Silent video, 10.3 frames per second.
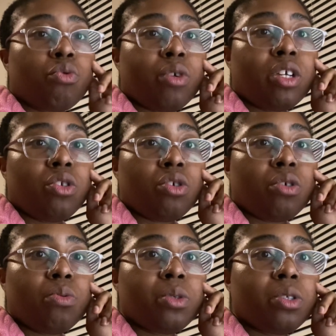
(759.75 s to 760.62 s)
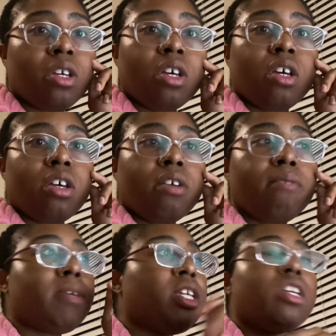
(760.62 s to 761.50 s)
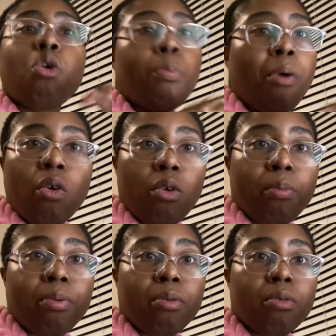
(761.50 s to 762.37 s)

green juice, meaning no pulp.